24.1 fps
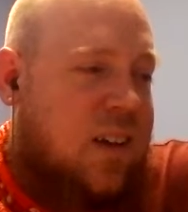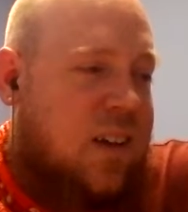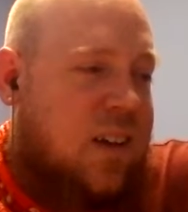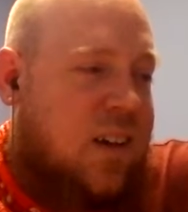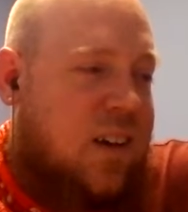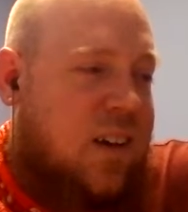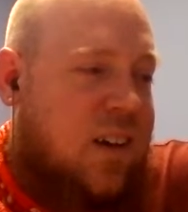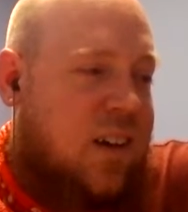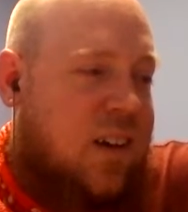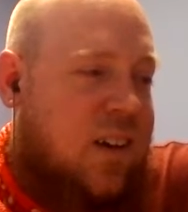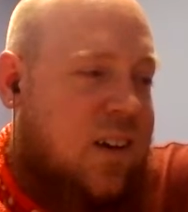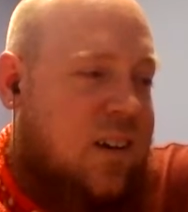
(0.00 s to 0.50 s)

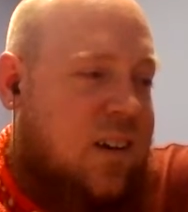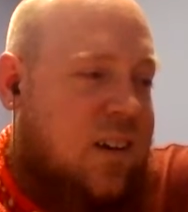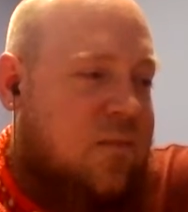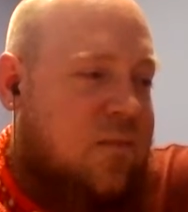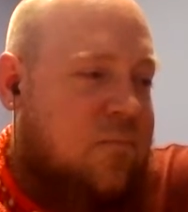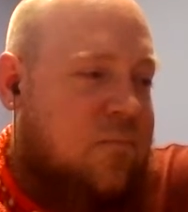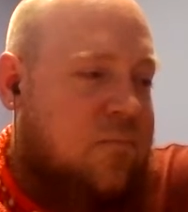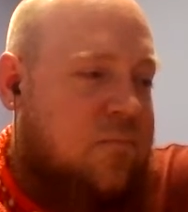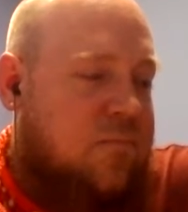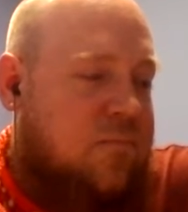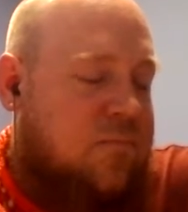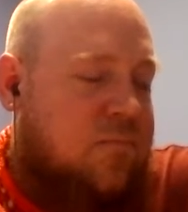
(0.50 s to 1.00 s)

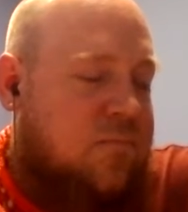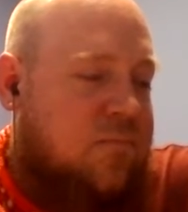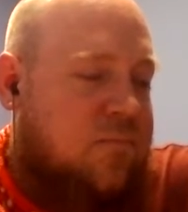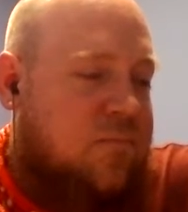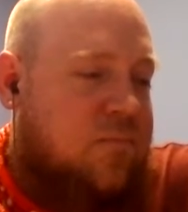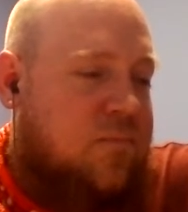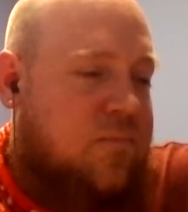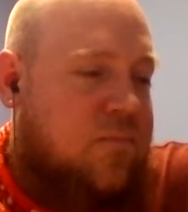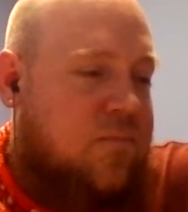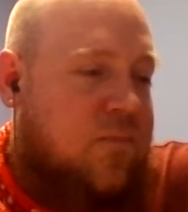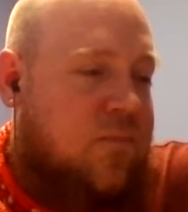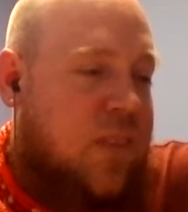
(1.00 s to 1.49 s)
um,
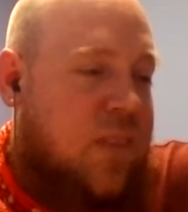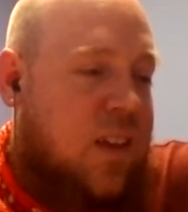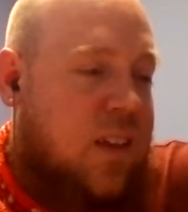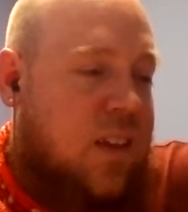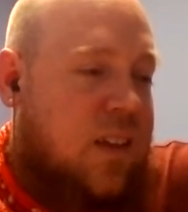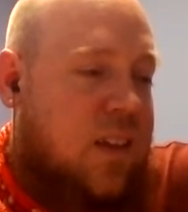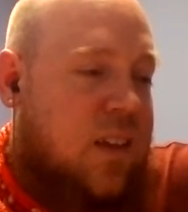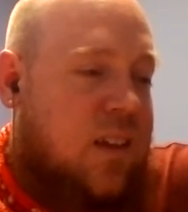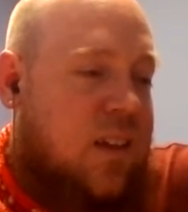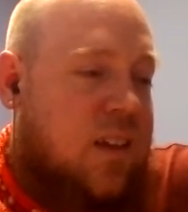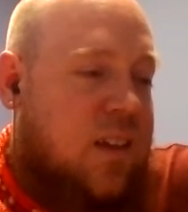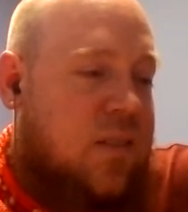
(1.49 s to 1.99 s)

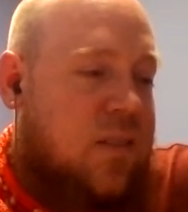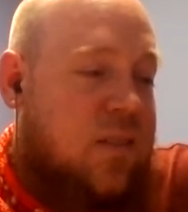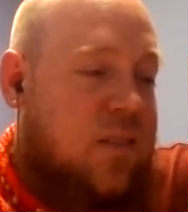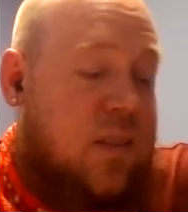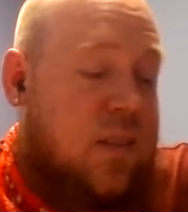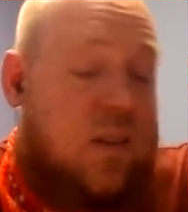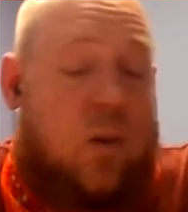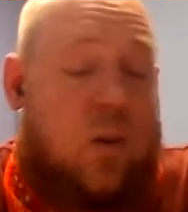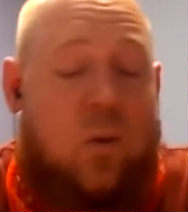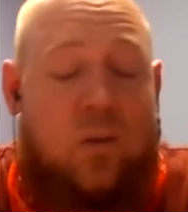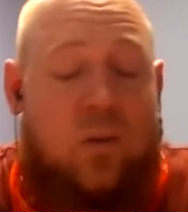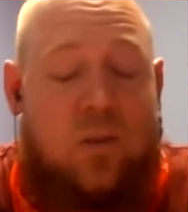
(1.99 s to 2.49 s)

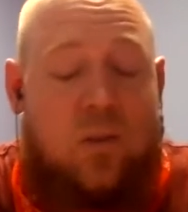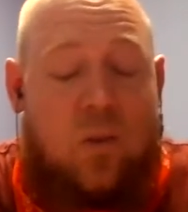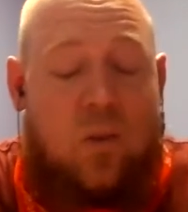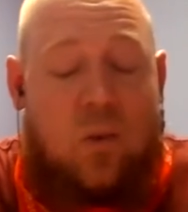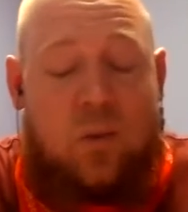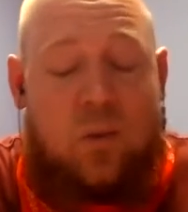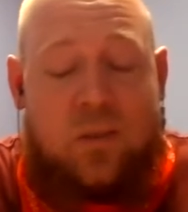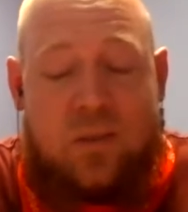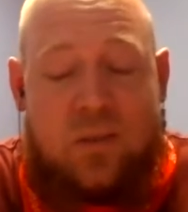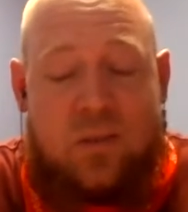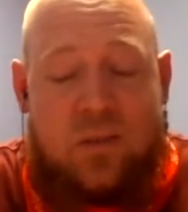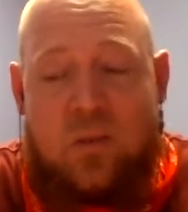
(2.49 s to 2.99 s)
the
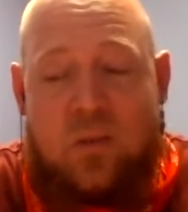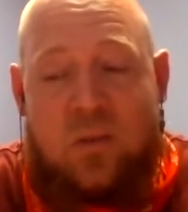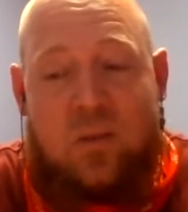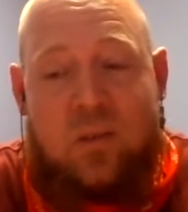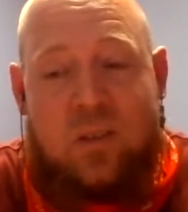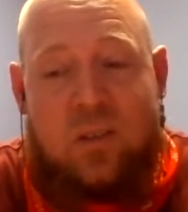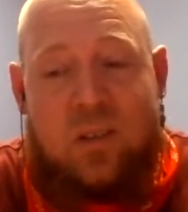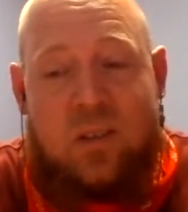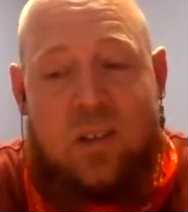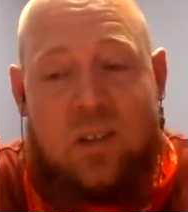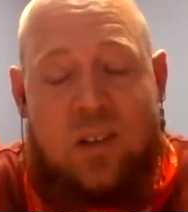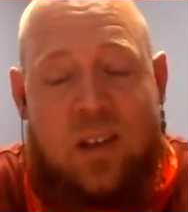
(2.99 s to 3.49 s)
old
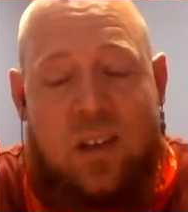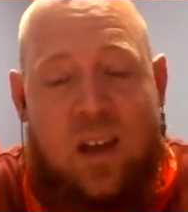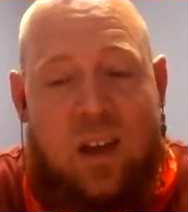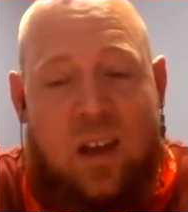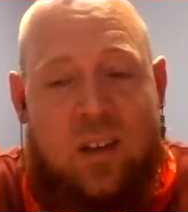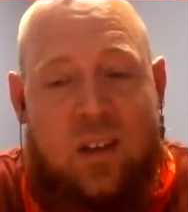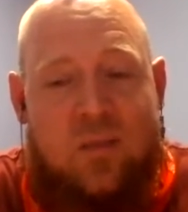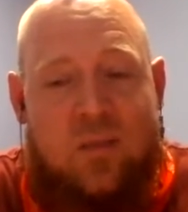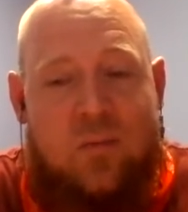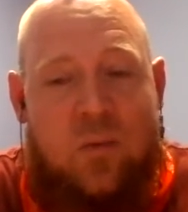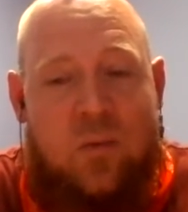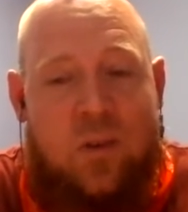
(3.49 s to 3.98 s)
school
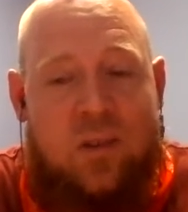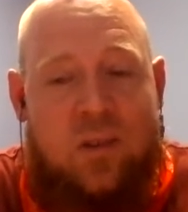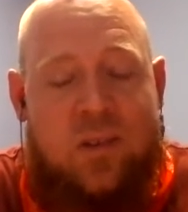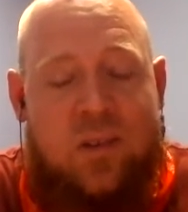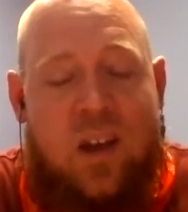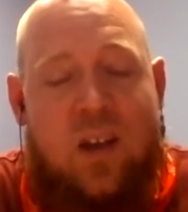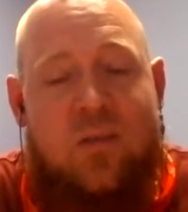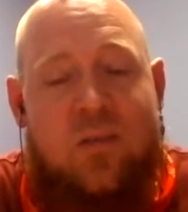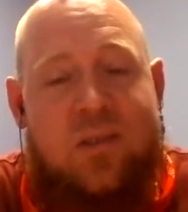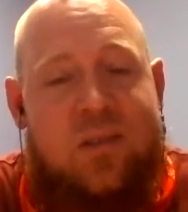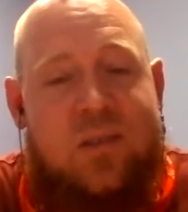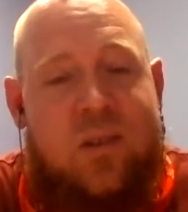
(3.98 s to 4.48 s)
X Force,
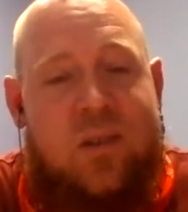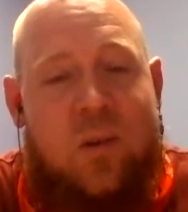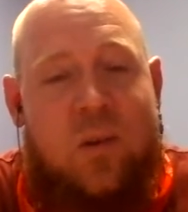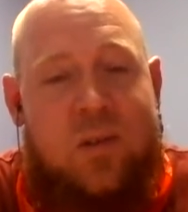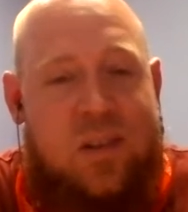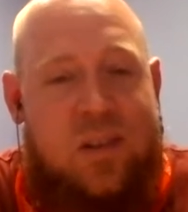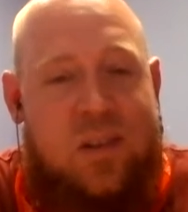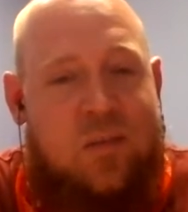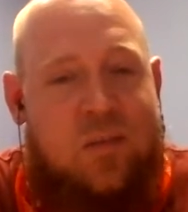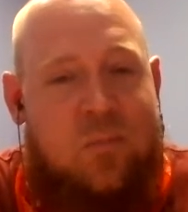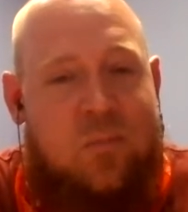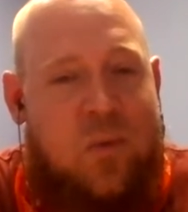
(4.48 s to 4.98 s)
I was so
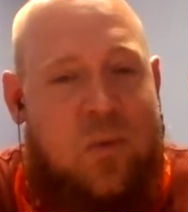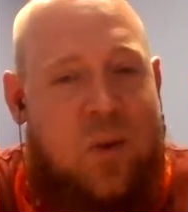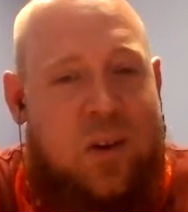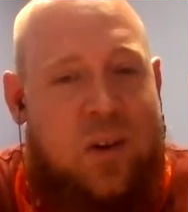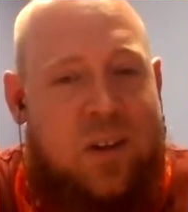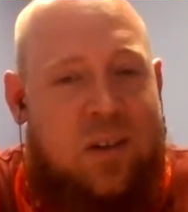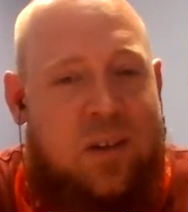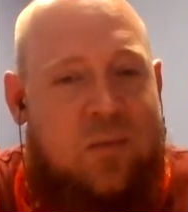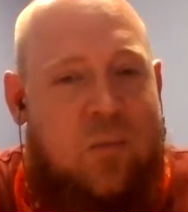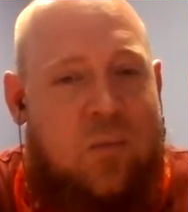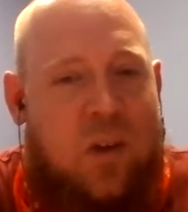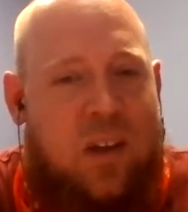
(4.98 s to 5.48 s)

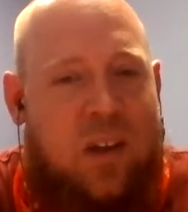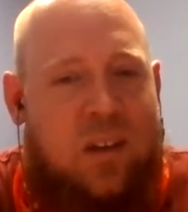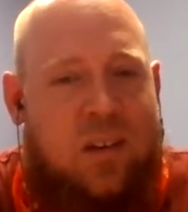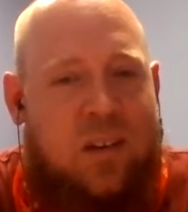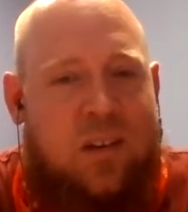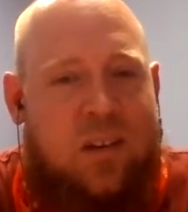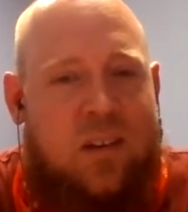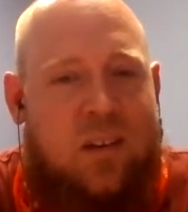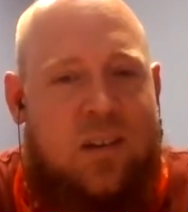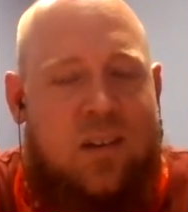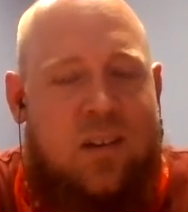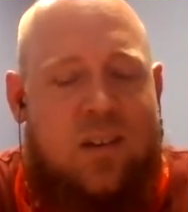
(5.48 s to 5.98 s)
disappointed
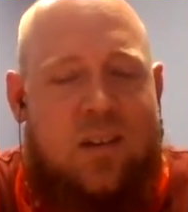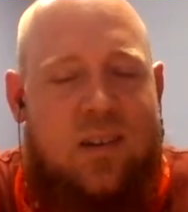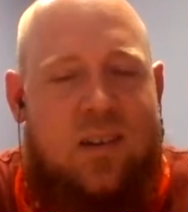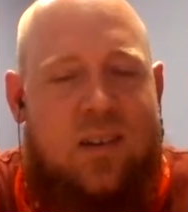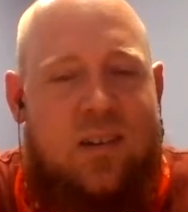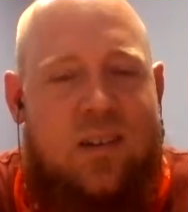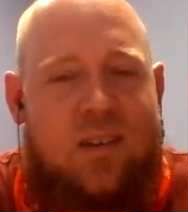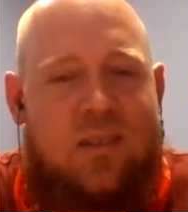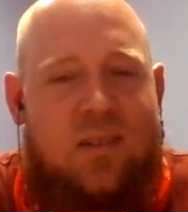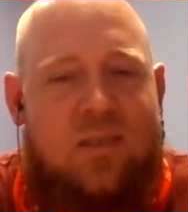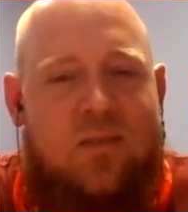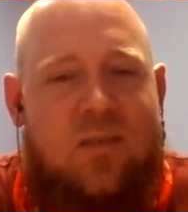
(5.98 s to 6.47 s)
when
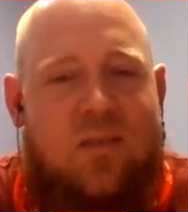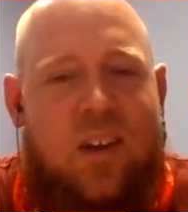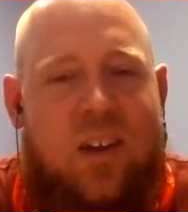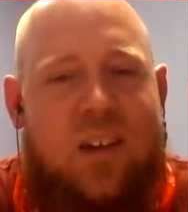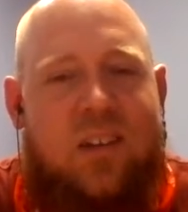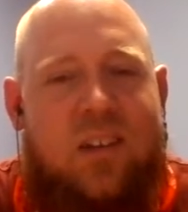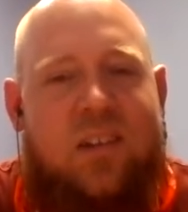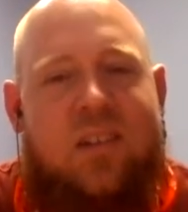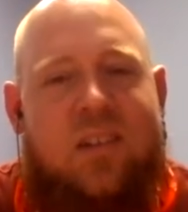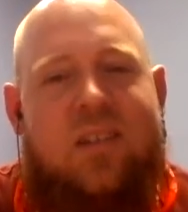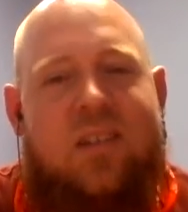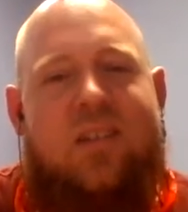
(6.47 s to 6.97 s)

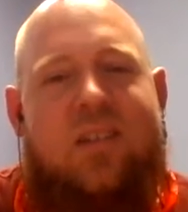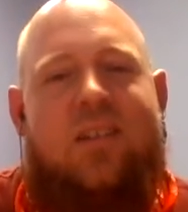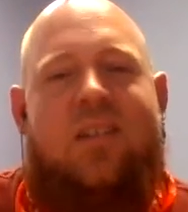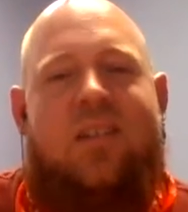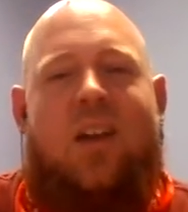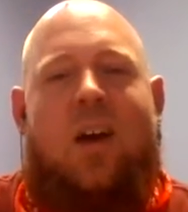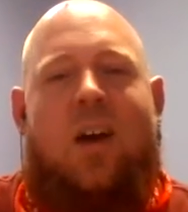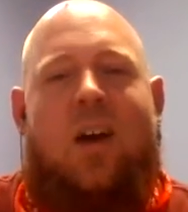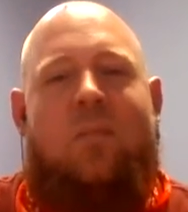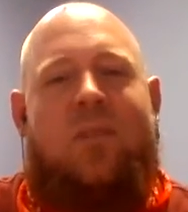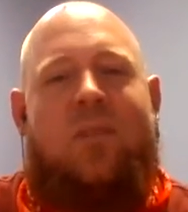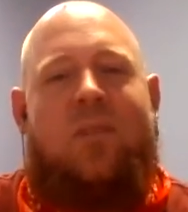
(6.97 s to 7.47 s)

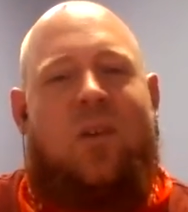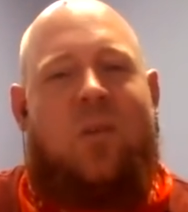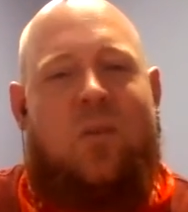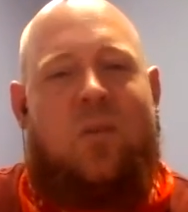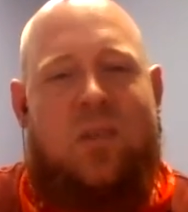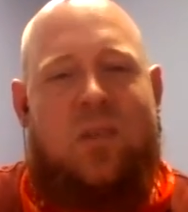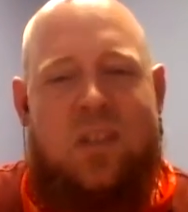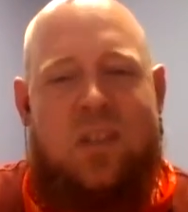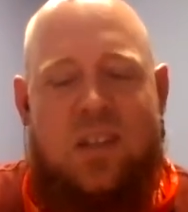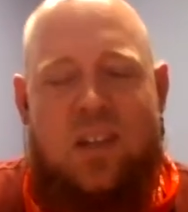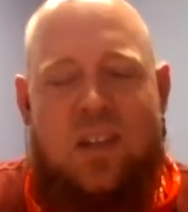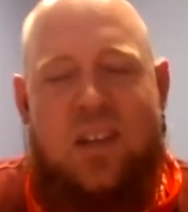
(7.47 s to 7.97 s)

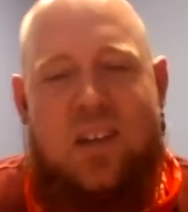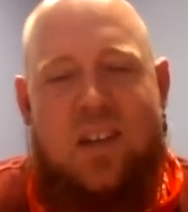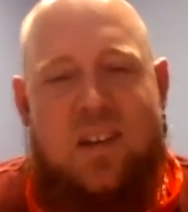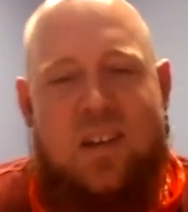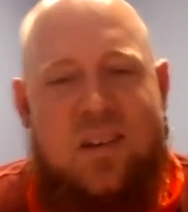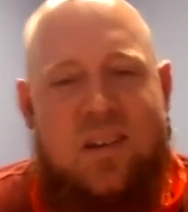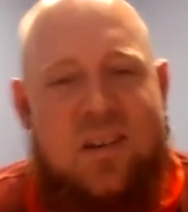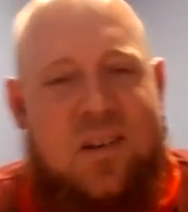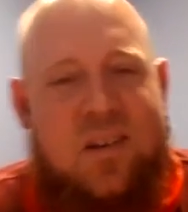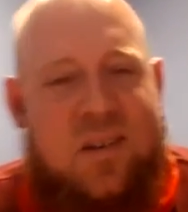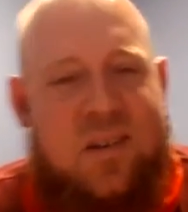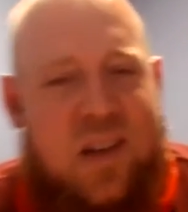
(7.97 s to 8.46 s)
Domino
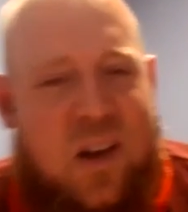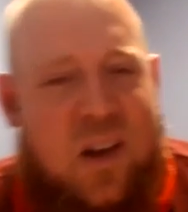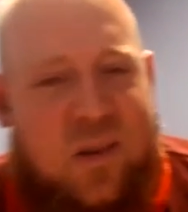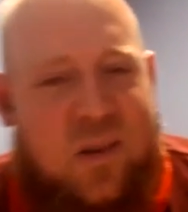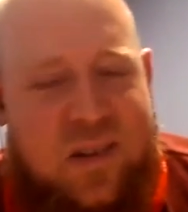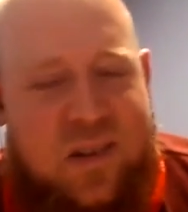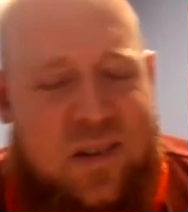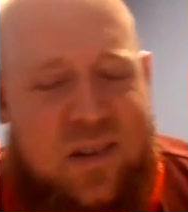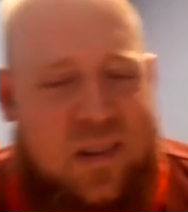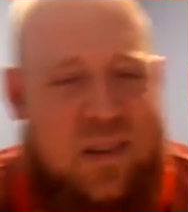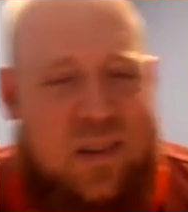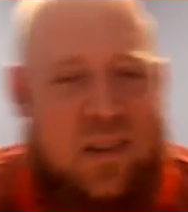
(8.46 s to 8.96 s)
turned
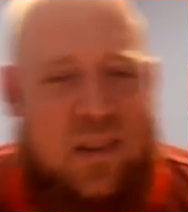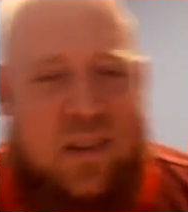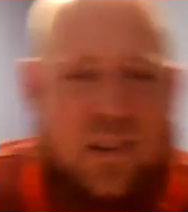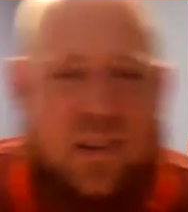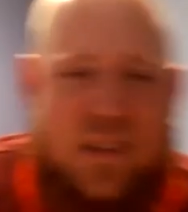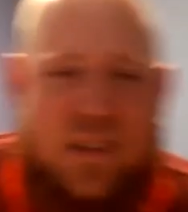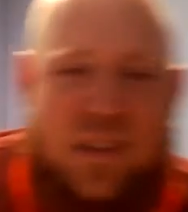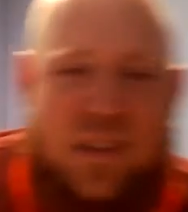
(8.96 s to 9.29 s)
out to